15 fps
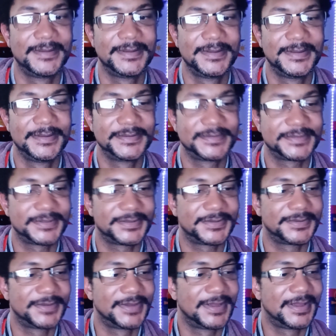
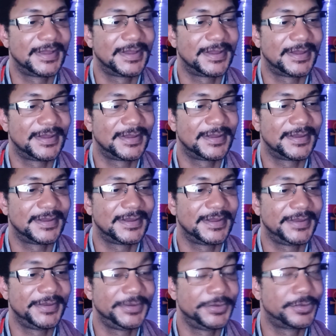So
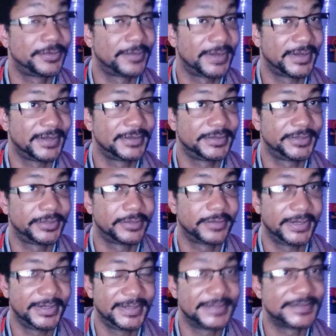in Ukraine,
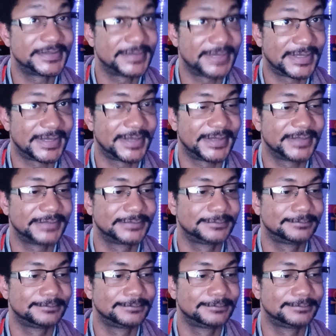Ukrainians are dying,